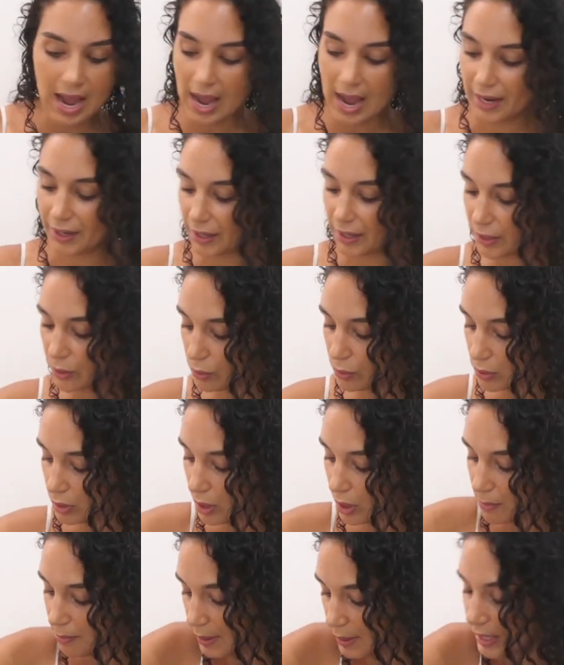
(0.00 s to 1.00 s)
And I
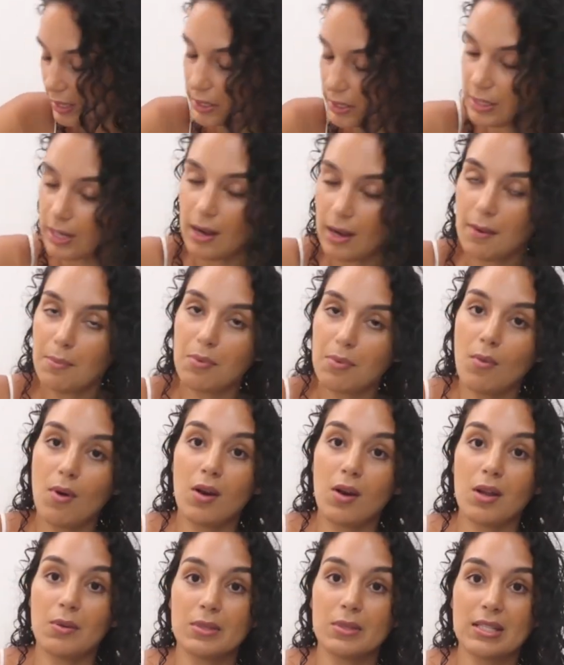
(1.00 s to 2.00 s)
also picked up,
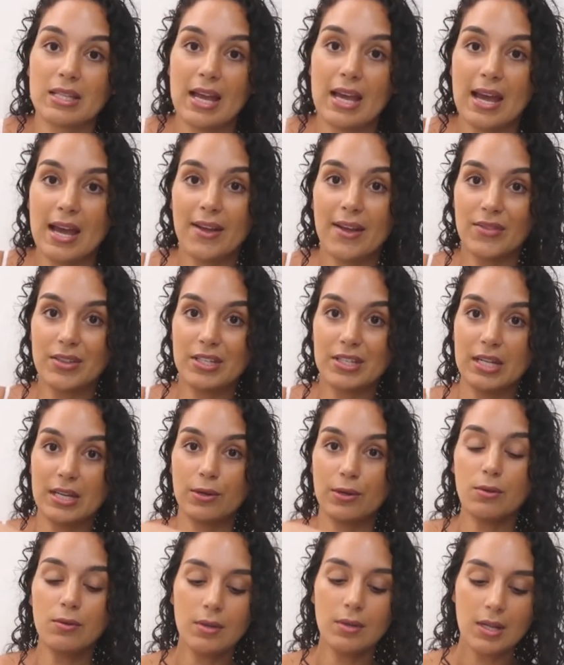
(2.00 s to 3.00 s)
while I was there at the
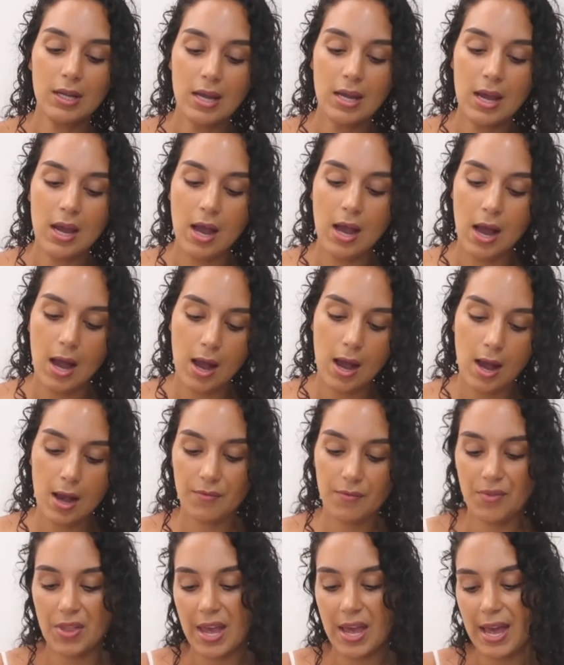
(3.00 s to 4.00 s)
till,
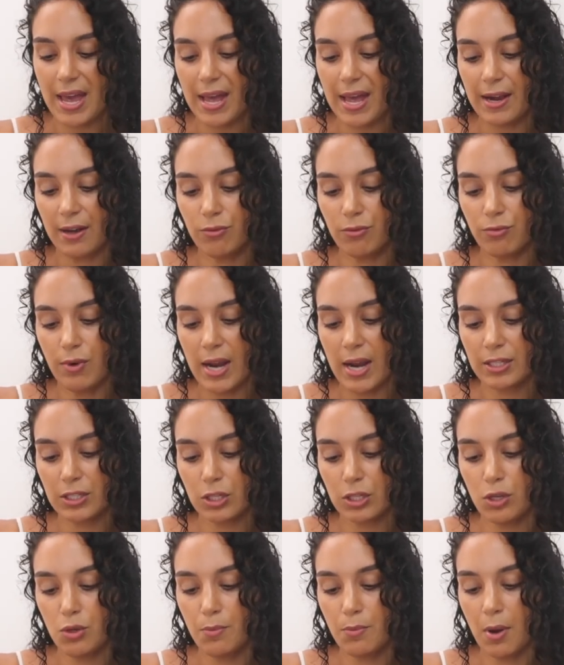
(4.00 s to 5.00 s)
their
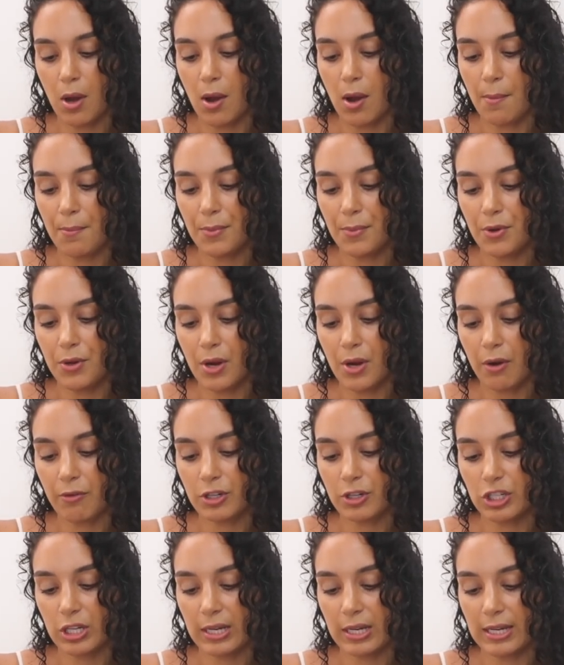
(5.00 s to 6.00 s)
Rescue Balm
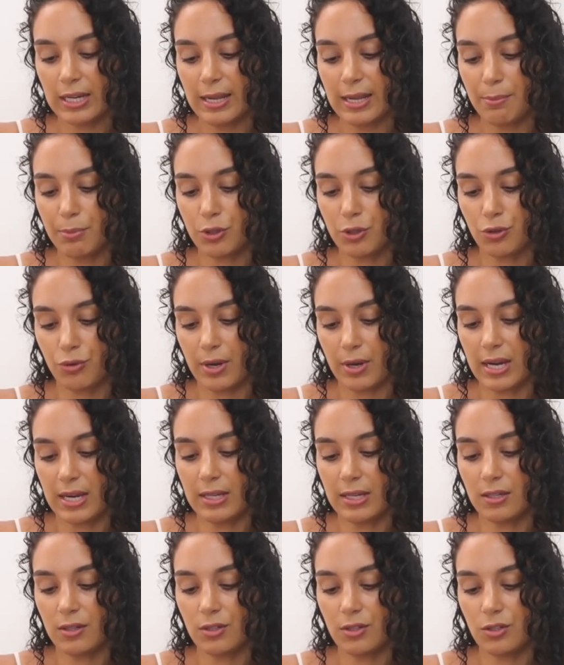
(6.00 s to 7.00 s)
Nourishing Lip
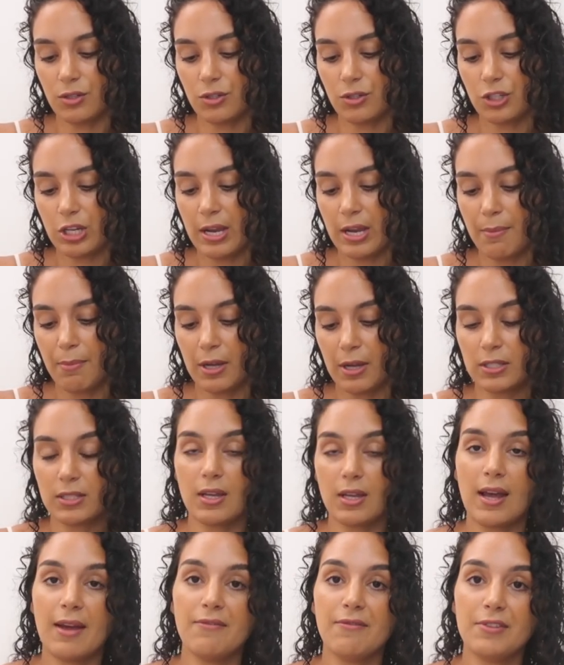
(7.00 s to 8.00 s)
Treat, Shea Butter
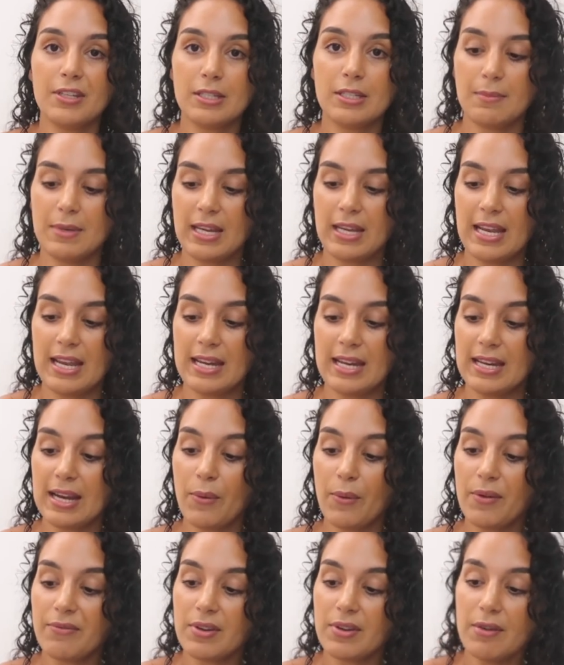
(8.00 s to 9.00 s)
and Vitamin E.
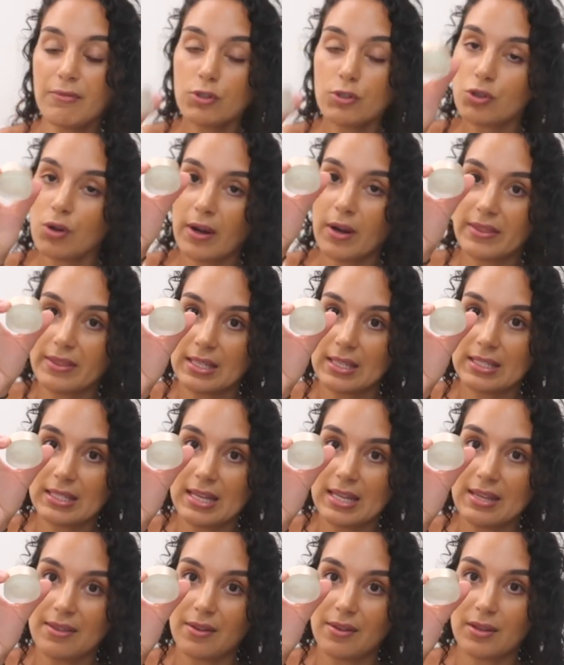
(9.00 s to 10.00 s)
Now I've never tried this
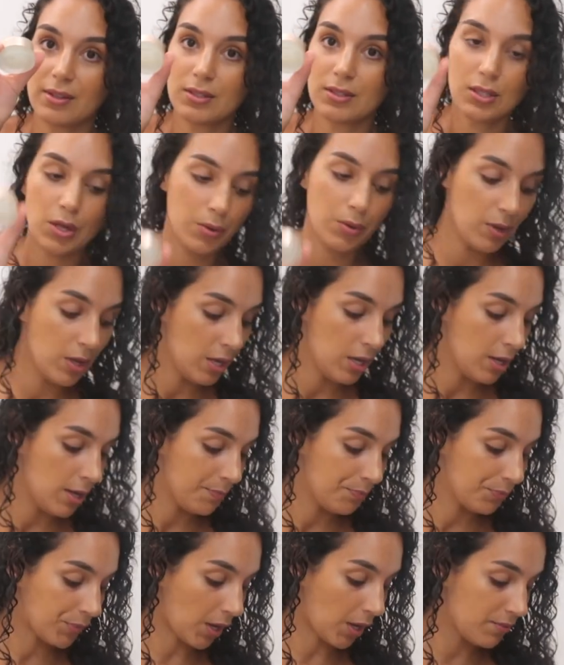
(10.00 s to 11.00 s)
either, so
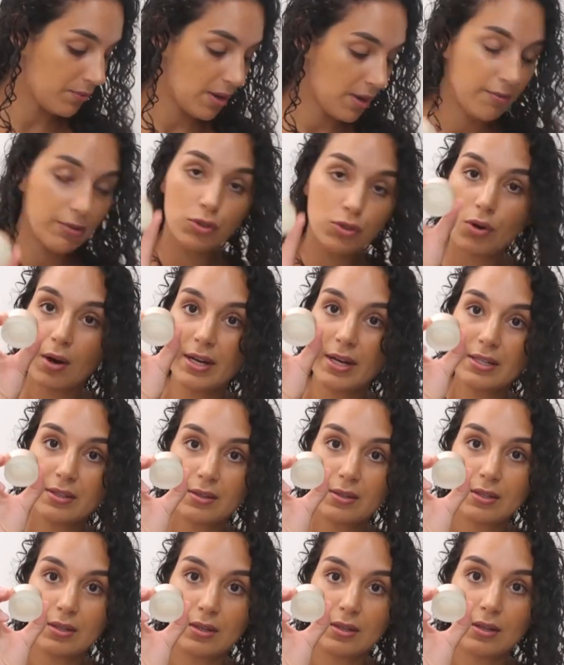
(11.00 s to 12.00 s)
I've never tried
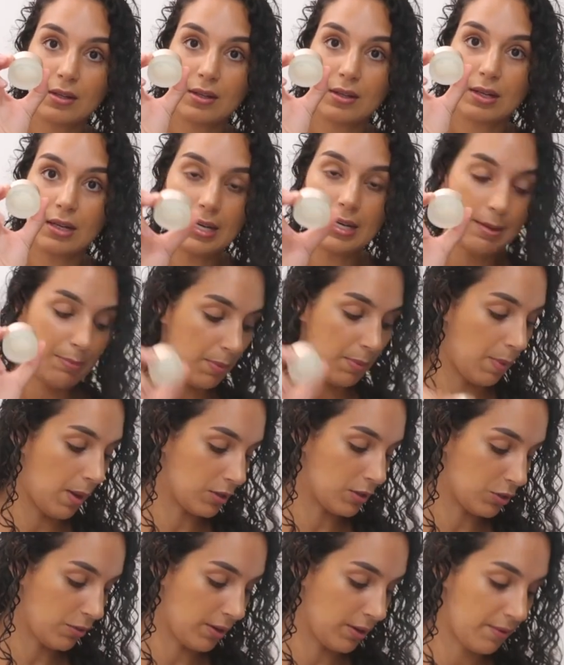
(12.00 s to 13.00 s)
the lip
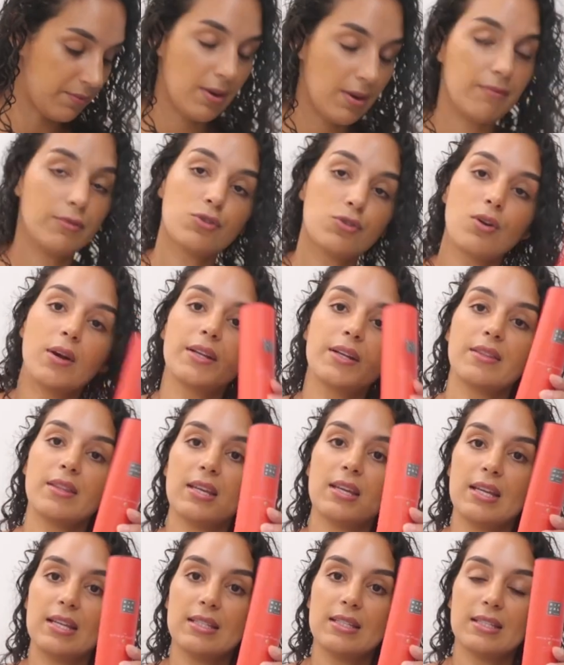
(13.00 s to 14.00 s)
butter and I've never tried
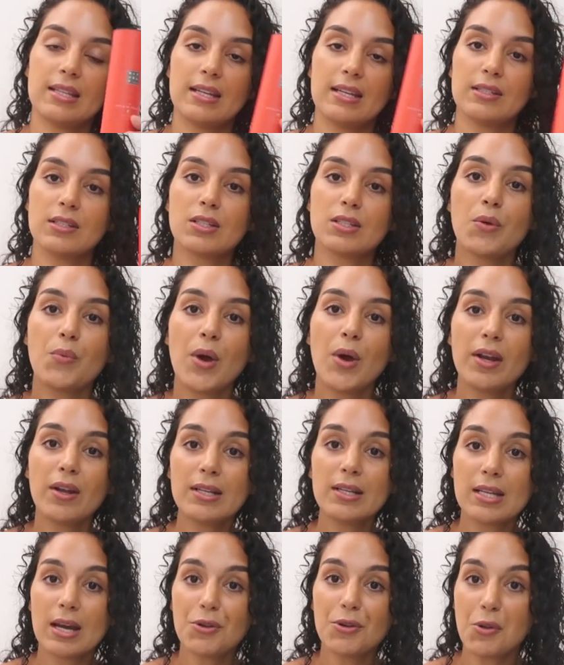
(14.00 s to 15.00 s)
the incense. So when
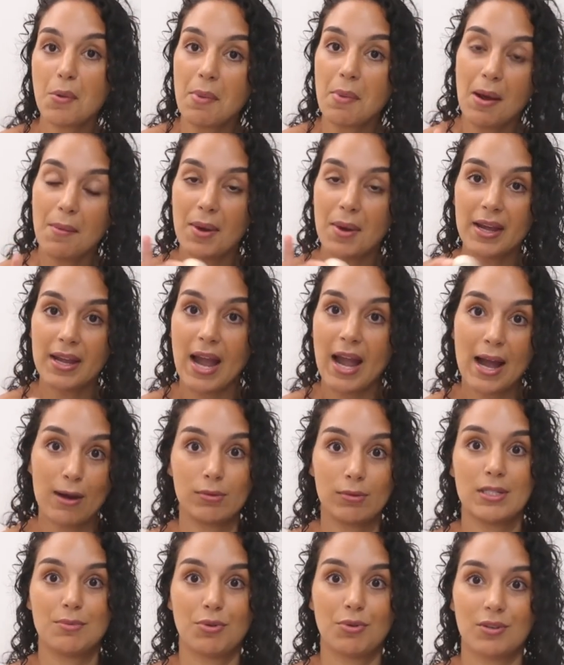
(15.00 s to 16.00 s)
I tell you about my
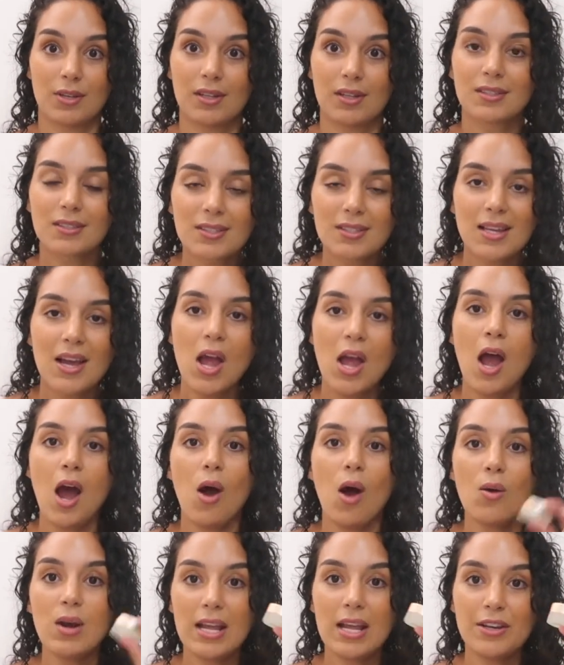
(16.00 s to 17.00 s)
Aldi products,
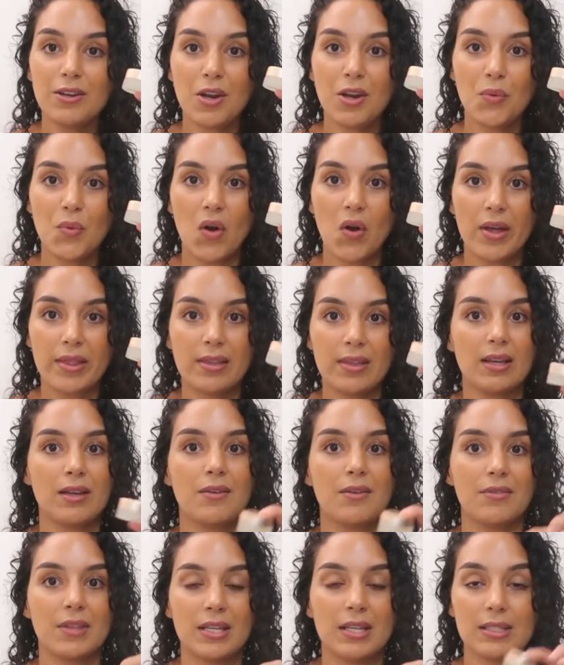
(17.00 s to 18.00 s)
I'll let you know what I think
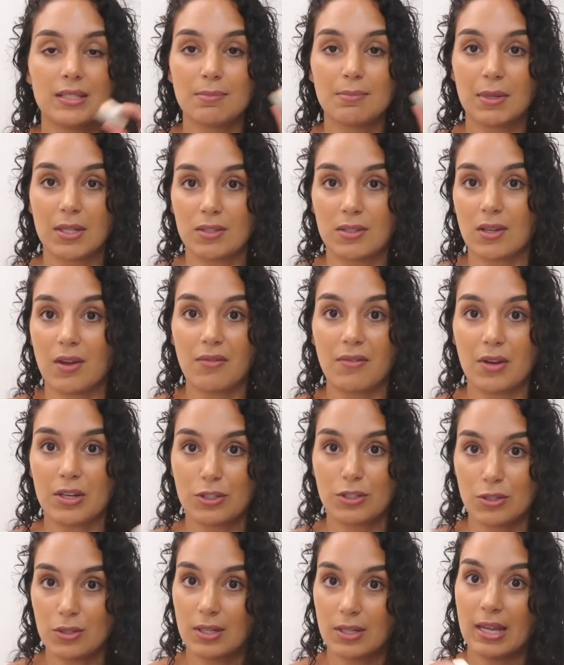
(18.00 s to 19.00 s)
of this because I've
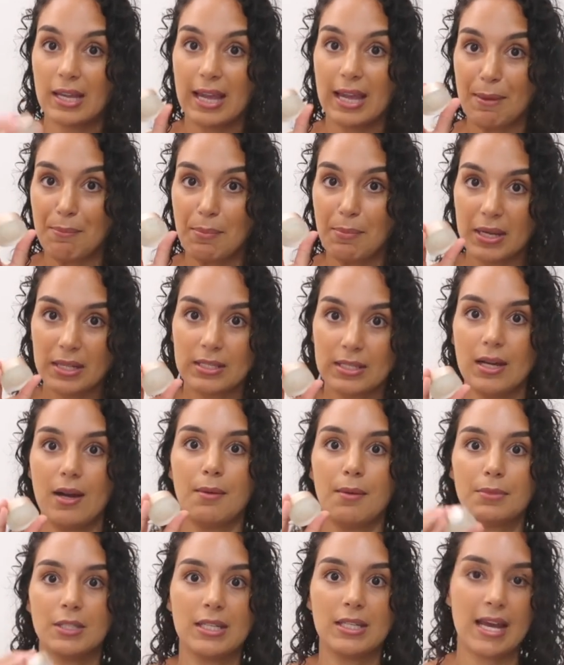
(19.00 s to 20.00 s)
only just, again, picked it
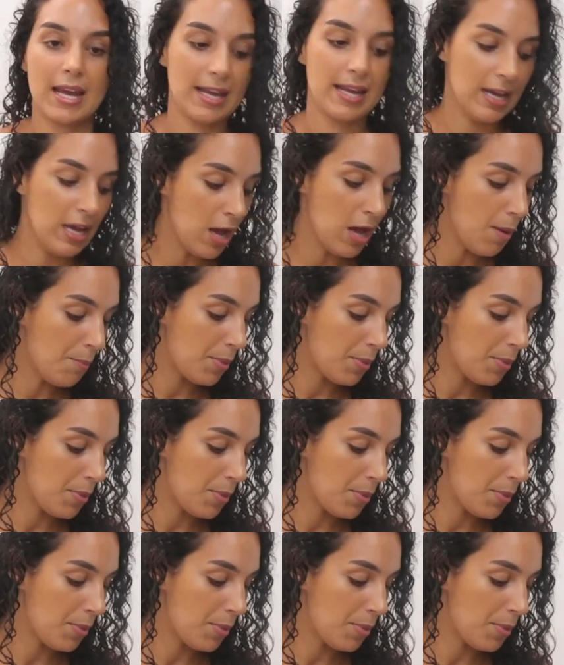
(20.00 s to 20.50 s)
up today.